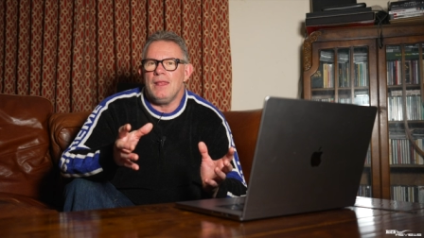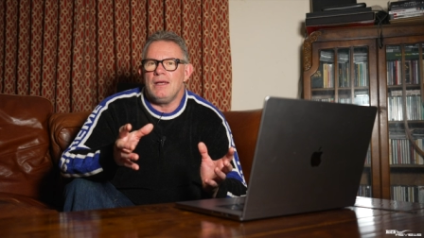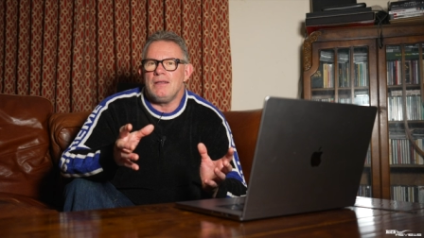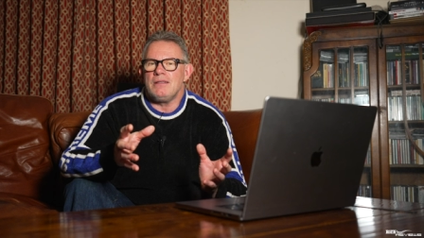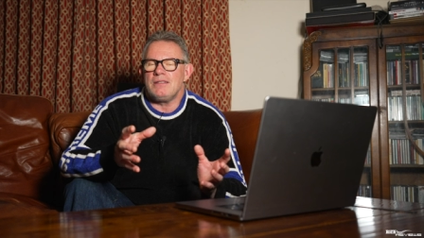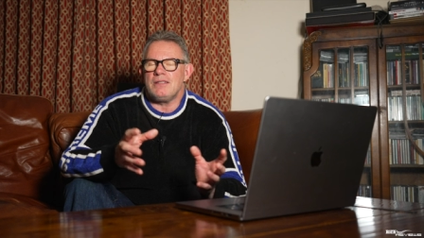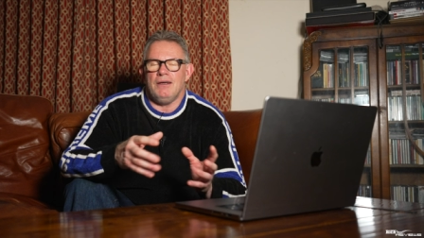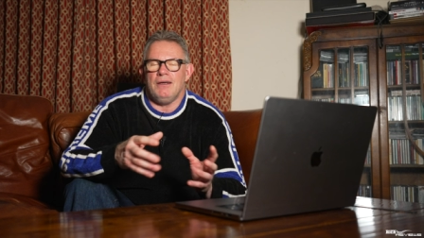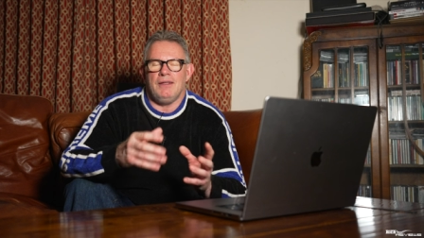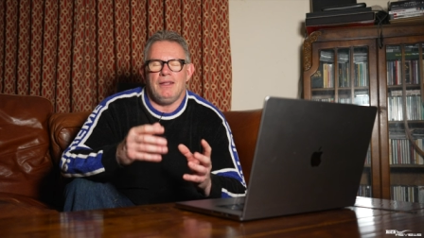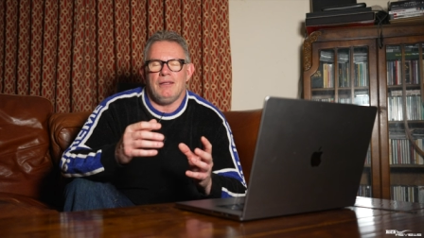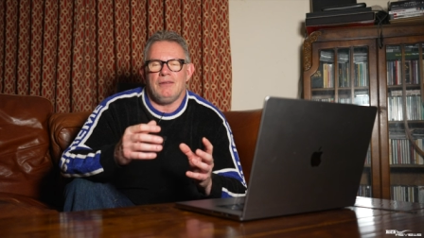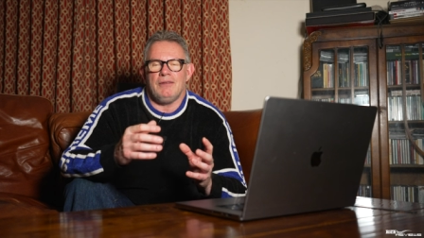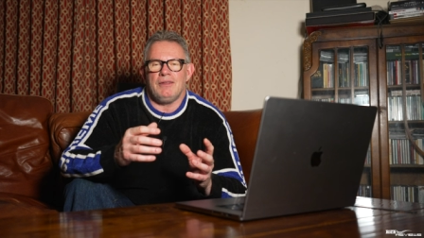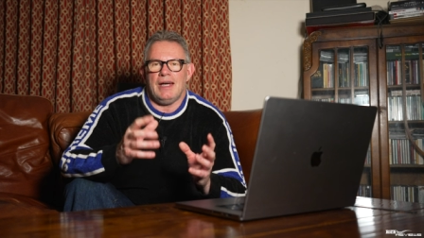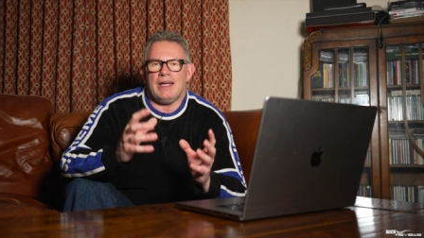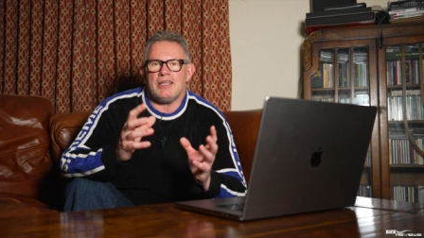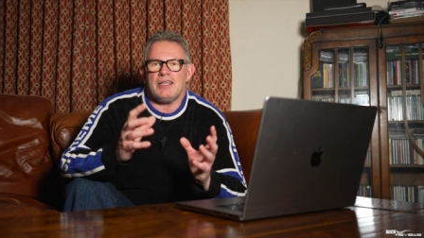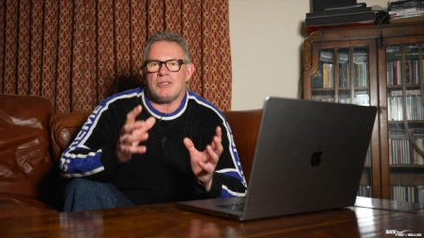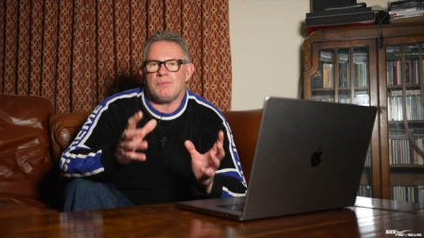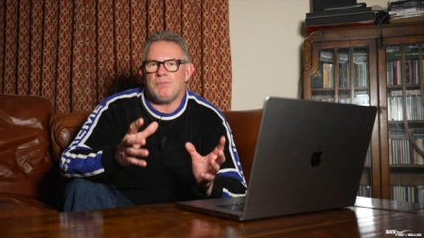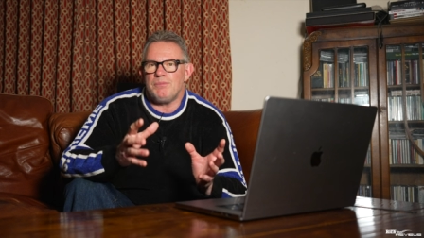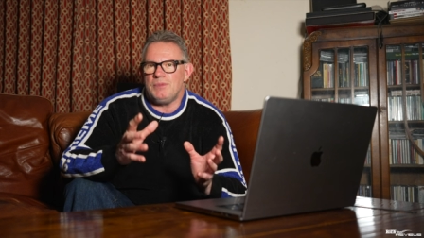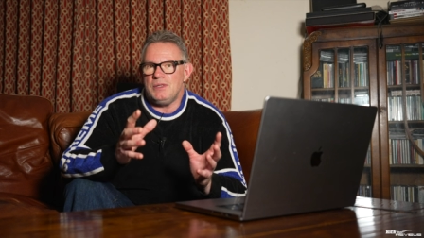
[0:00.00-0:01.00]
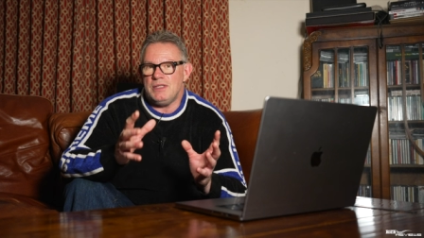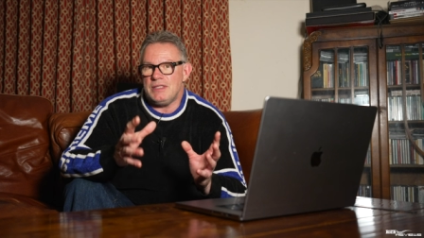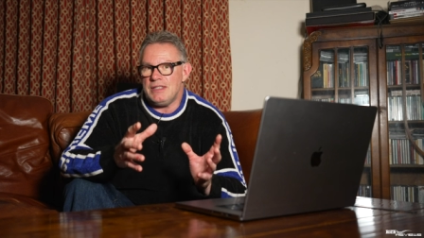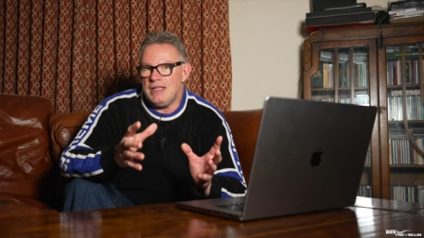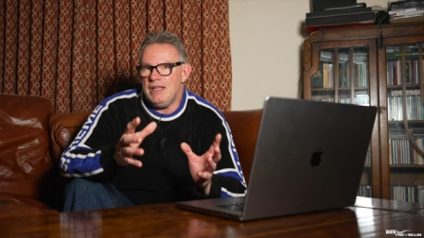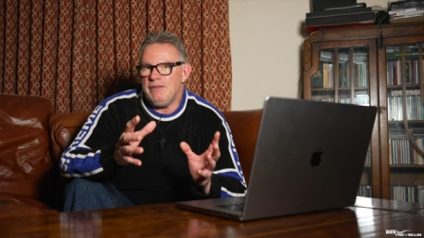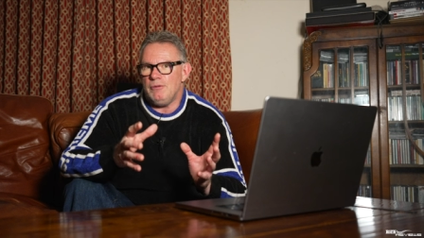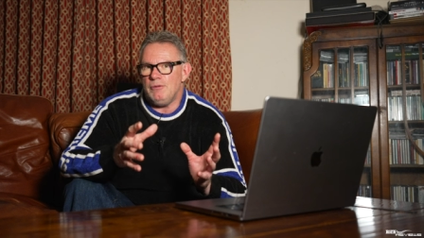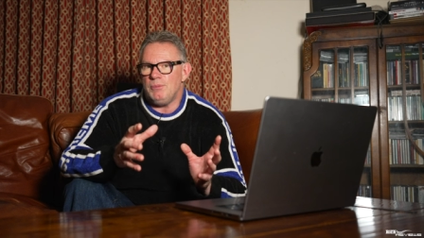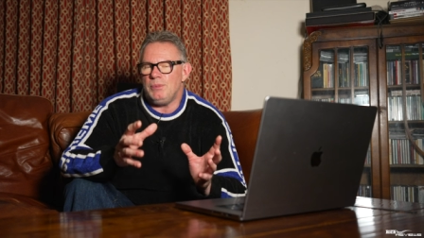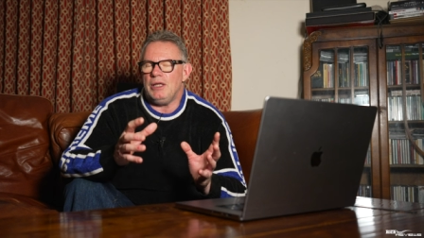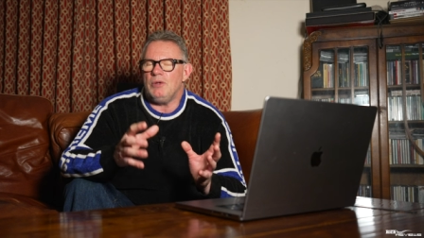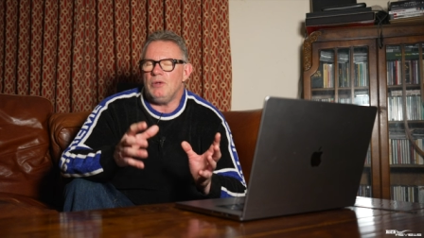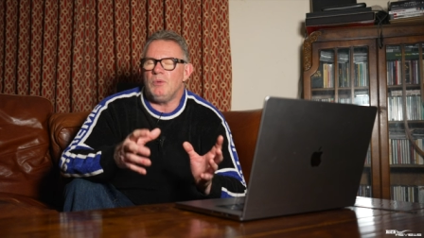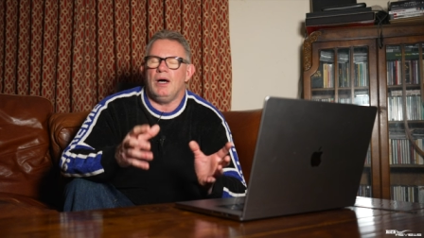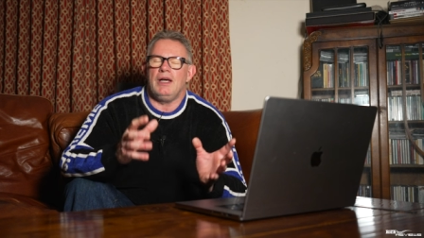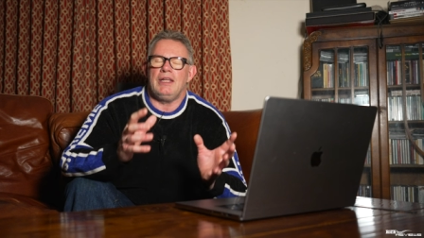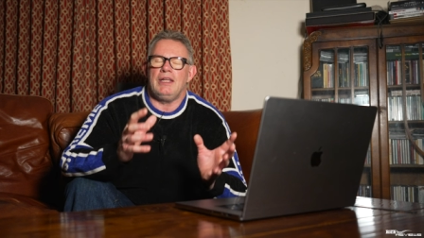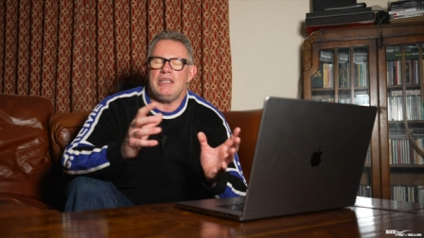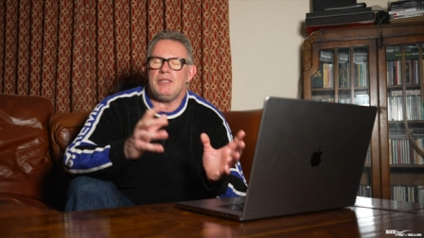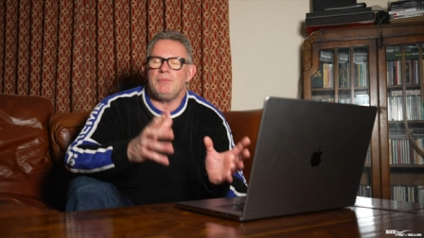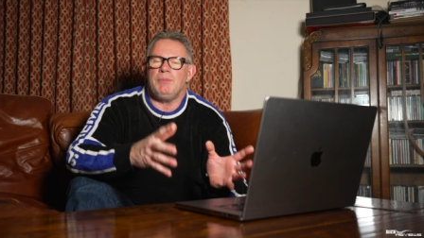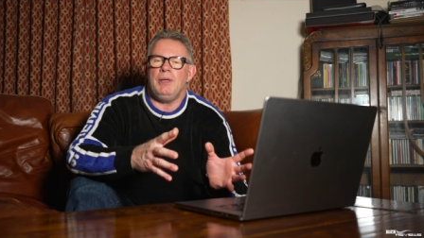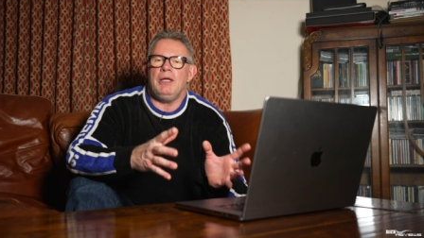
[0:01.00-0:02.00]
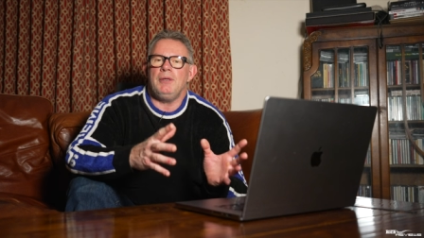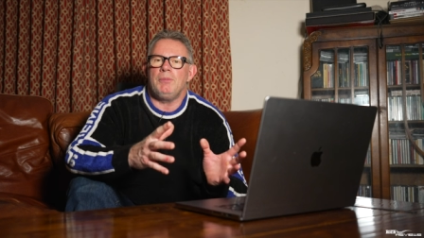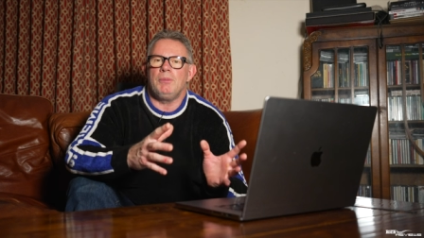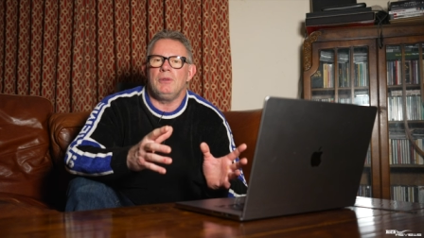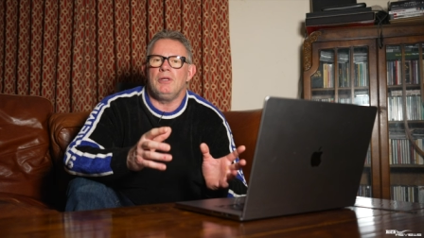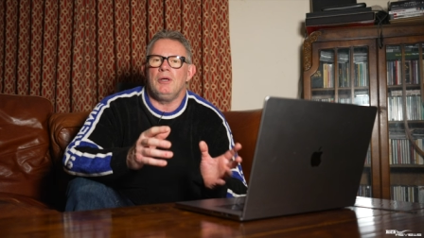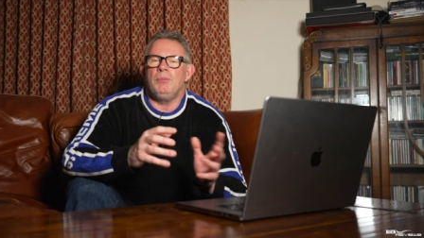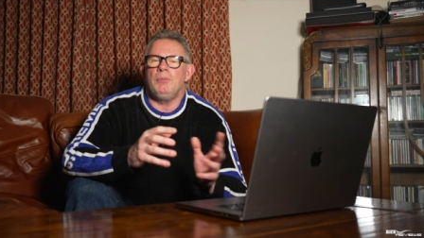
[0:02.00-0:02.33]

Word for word: So that's perceivably why these people